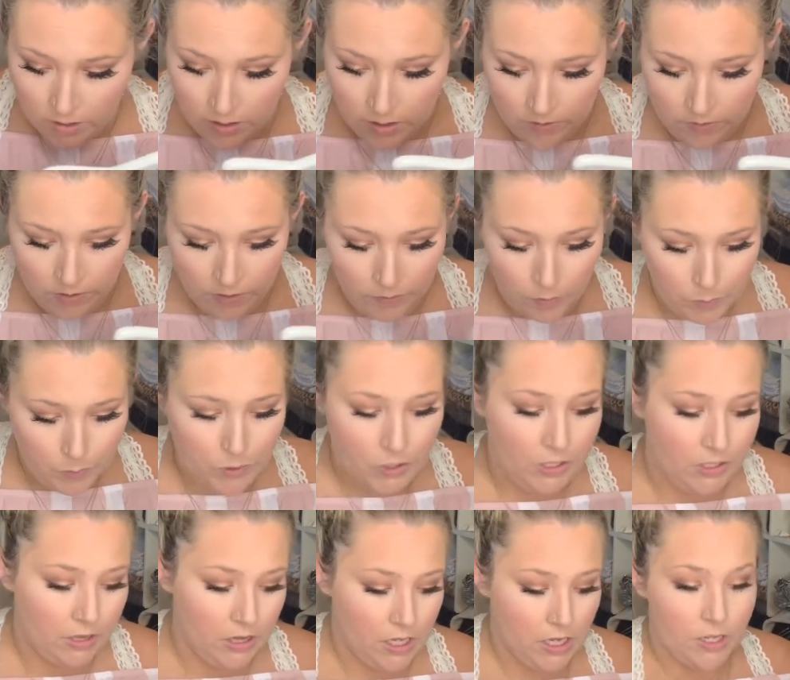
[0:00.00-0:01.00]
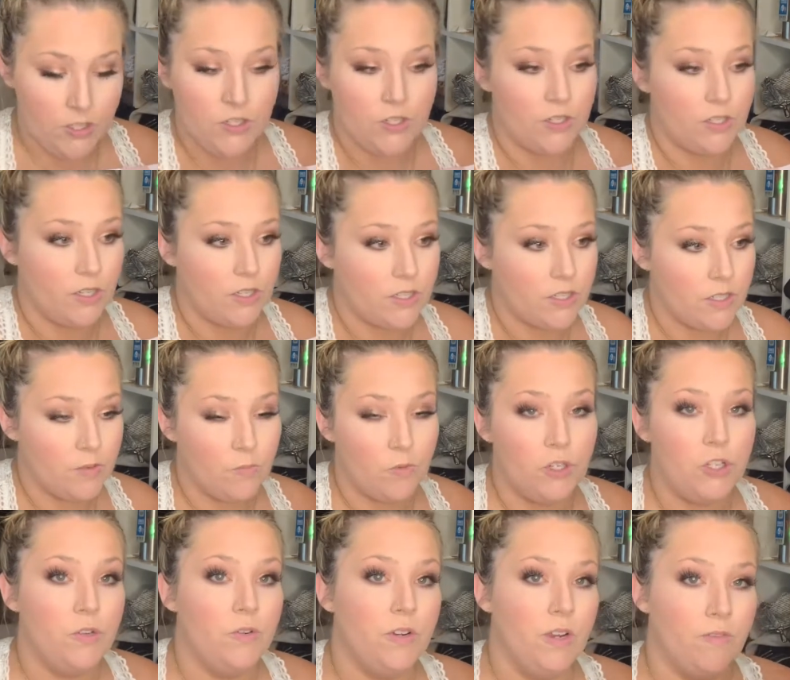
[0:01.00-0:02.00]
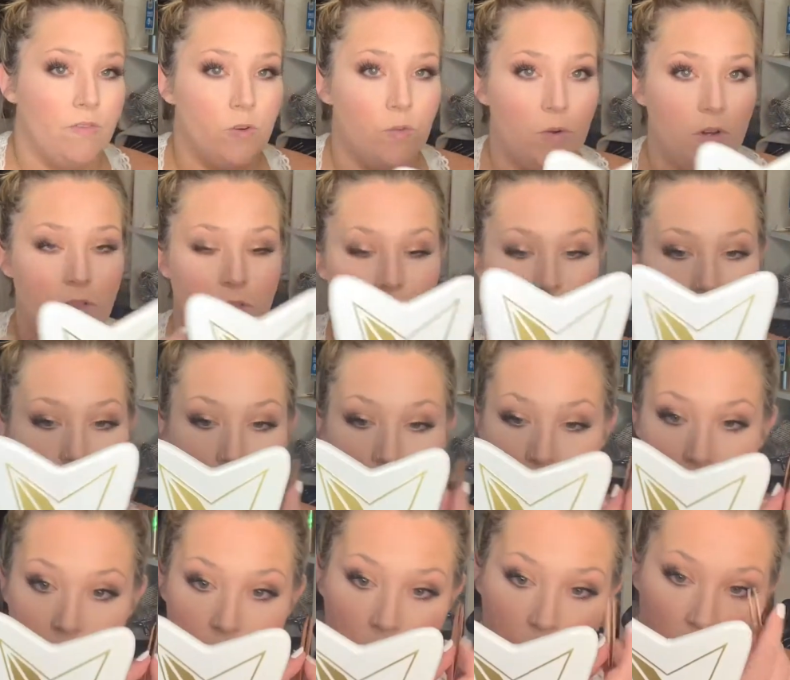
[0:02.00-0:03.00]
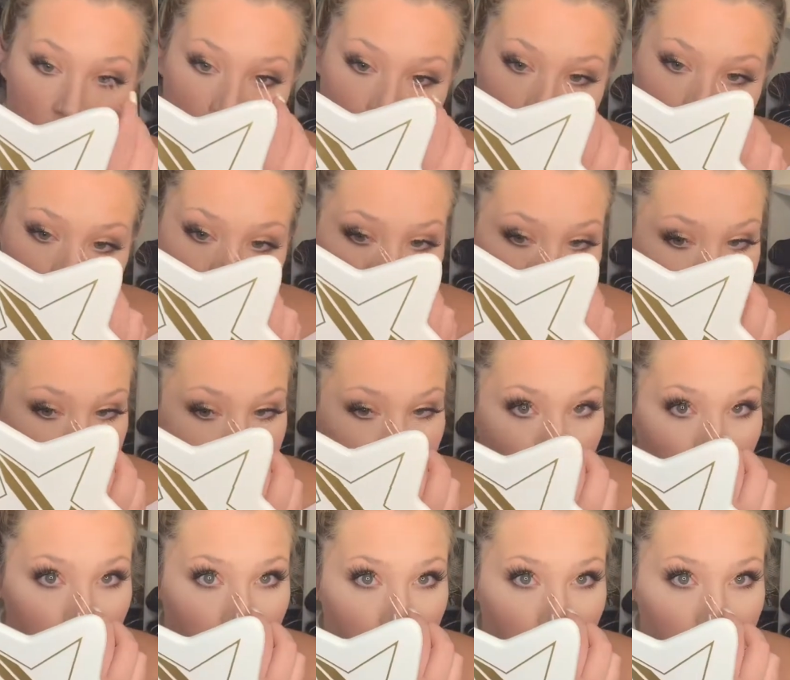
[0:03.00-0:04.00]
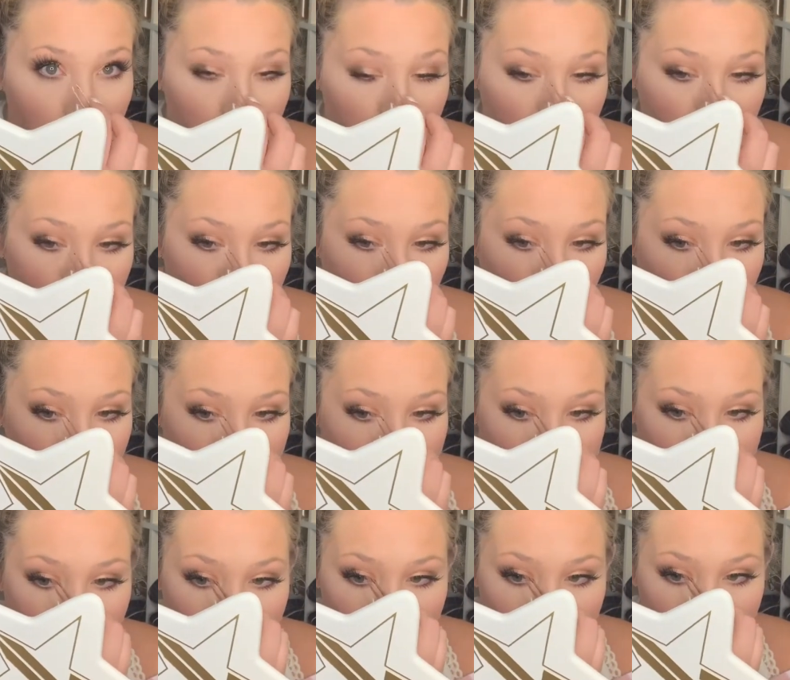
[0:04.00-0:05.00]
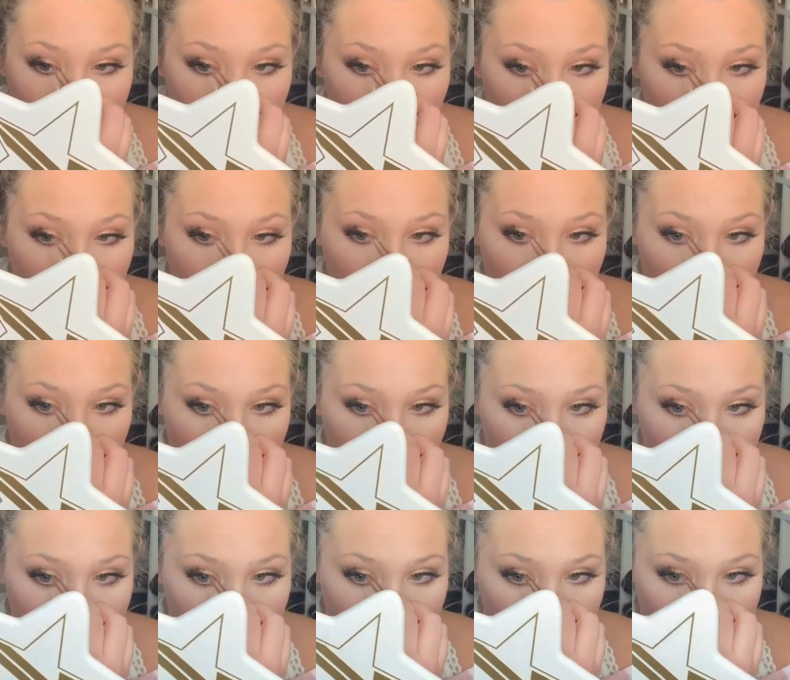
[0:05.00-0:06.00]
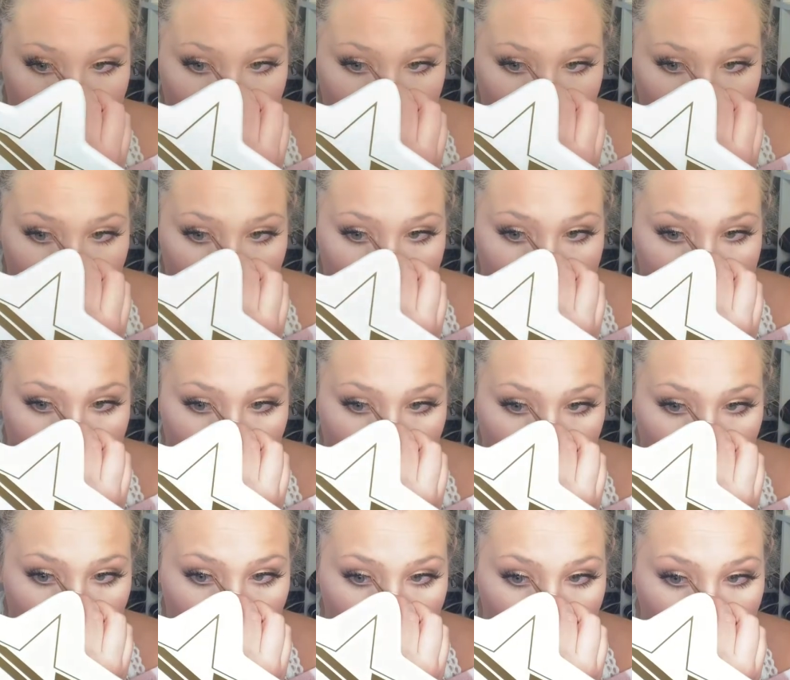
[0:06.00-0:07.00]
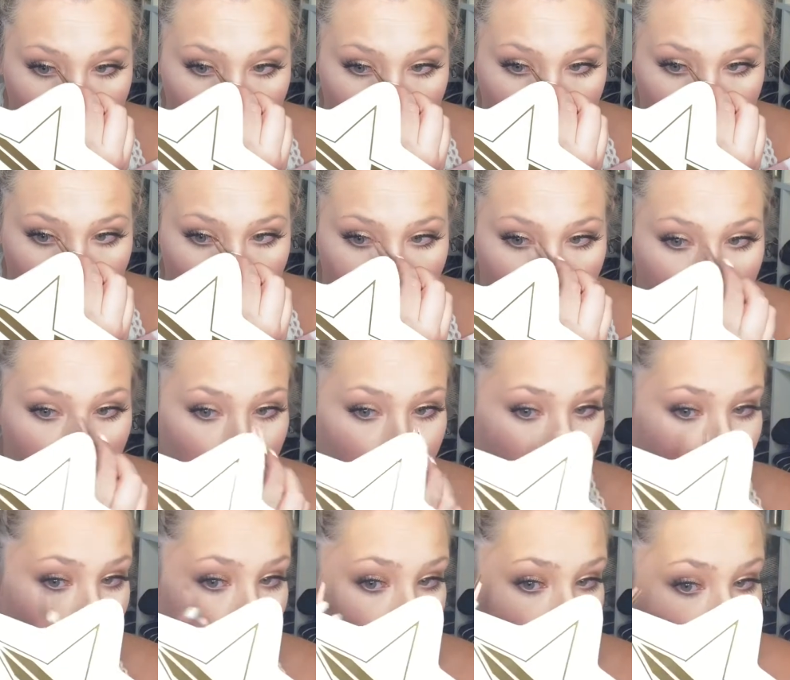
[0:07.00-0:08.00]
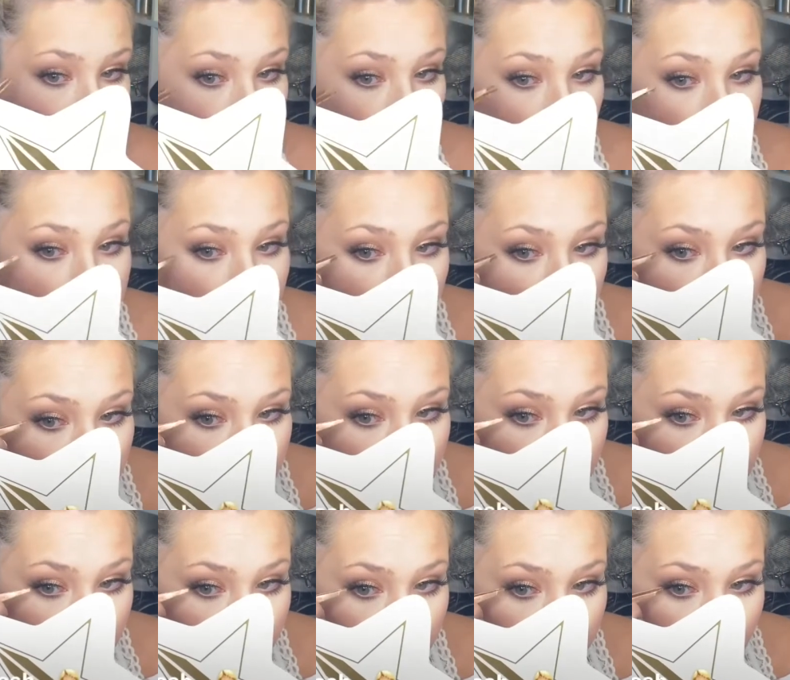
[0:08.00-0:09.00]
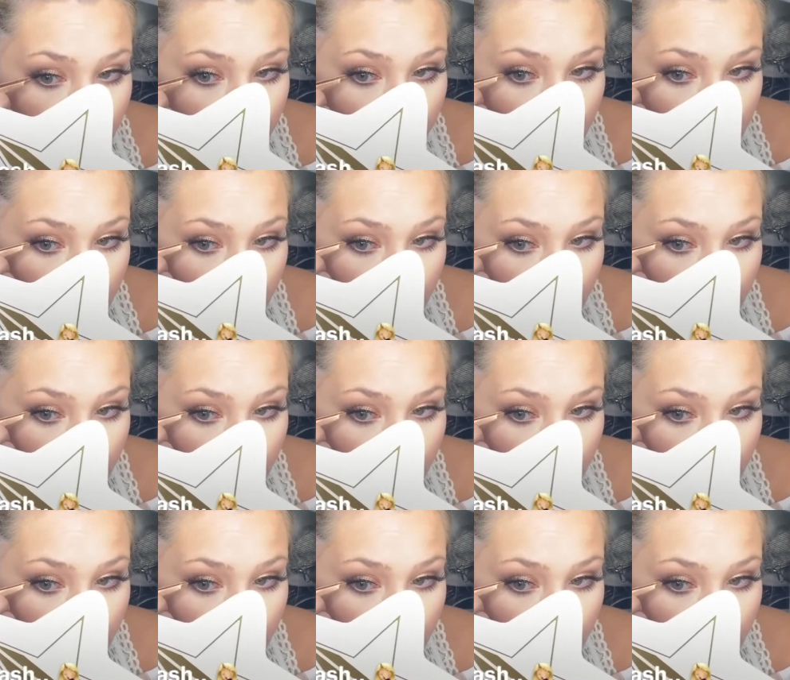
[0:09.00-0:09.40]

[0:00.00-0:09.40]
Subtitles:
If you're ever putting lashes on someone, you never want their eye fully closed. You want them just to look down, and that's how you sort of get